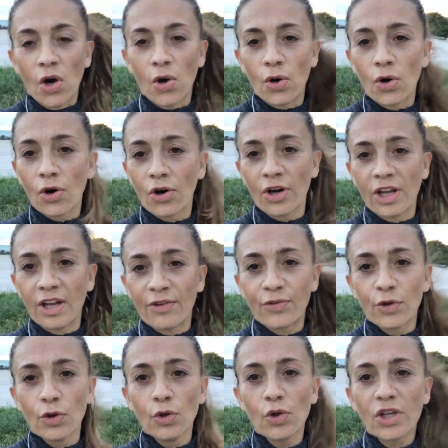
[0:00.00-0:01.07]
or
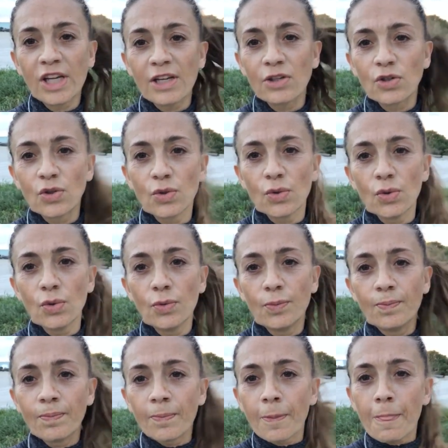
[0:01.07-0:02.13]
if you're looking
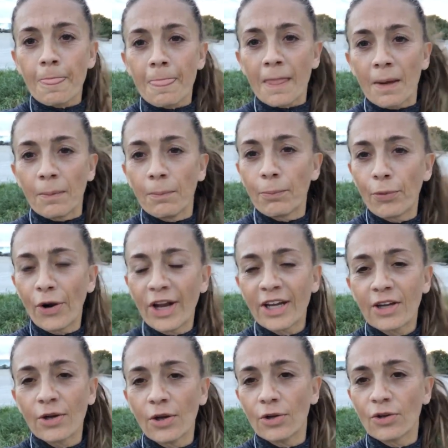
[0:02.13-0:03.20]
to
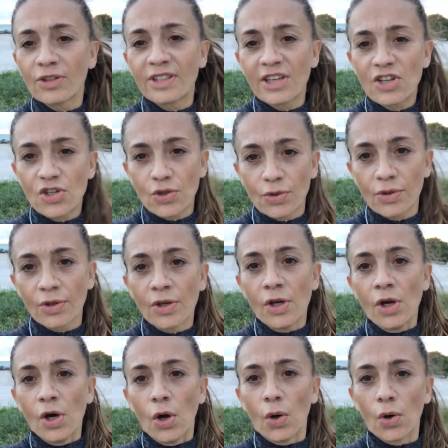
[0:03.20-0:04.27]
break an addiction
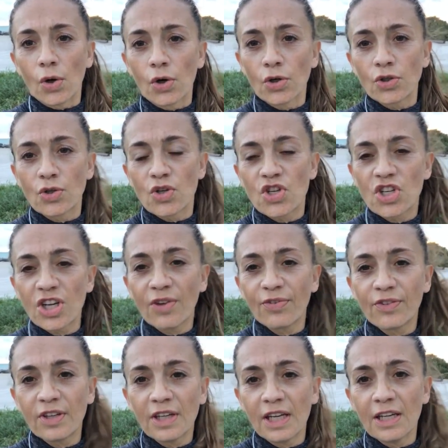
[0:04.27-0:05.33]
or to
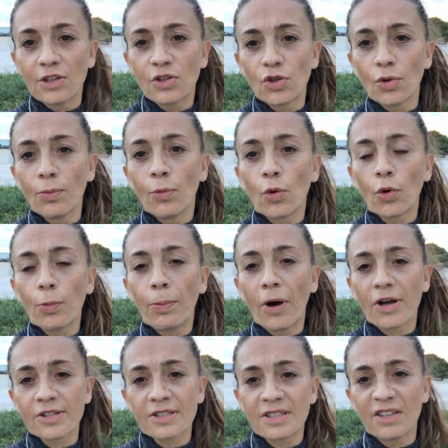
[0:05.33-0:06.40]
shift into a more
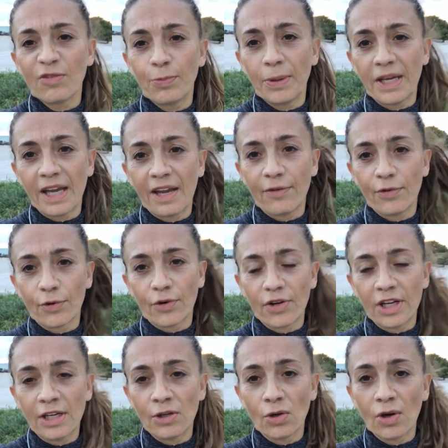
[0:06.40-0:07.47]
positive
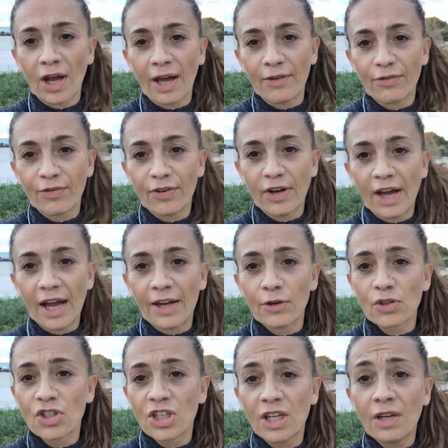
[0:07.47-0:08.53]
behavior in your life
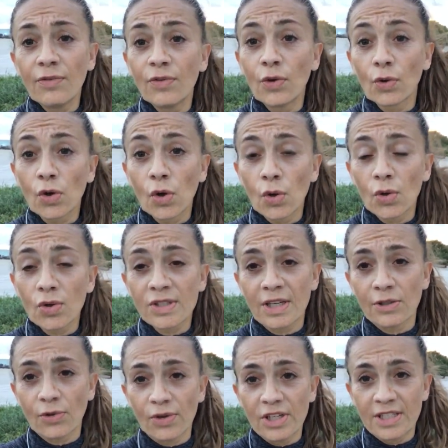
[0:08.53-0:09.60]
and achieve your goals
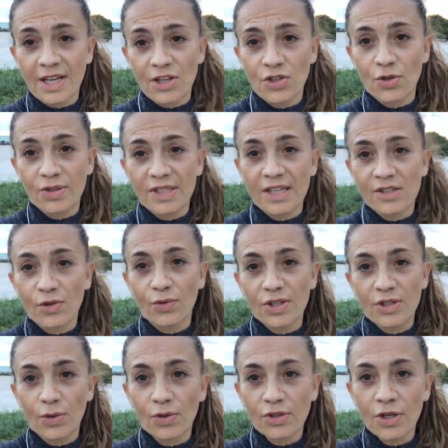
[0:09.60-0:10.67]
and your intentions as a
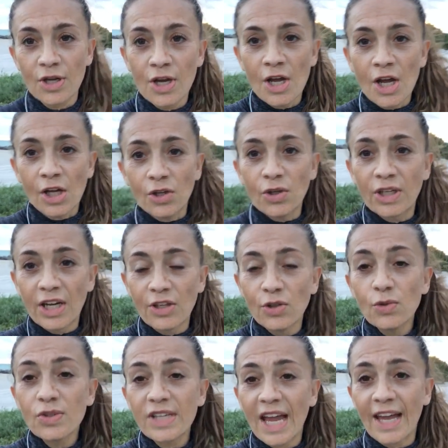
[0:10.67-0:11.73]
result, you can
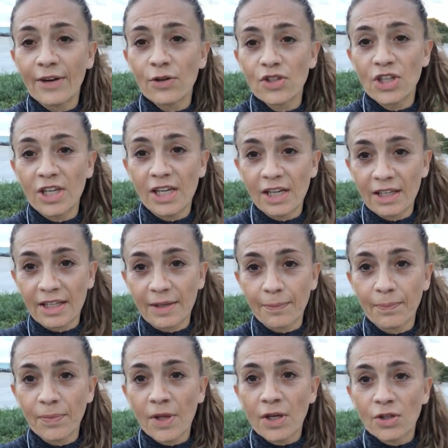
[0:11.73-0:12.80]
use energy healing
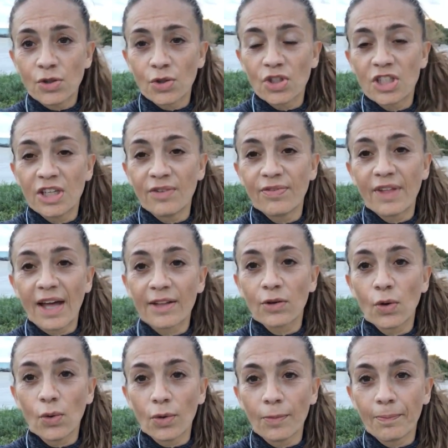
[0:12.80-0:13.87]
to achieve that
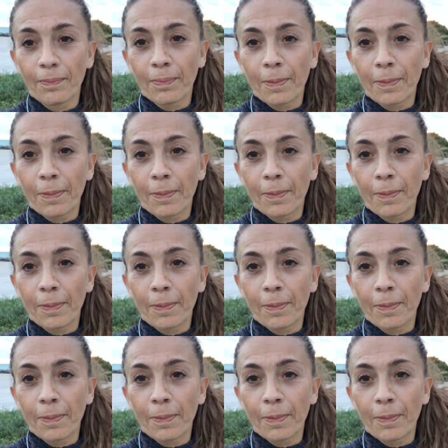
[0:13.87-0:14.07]
goal.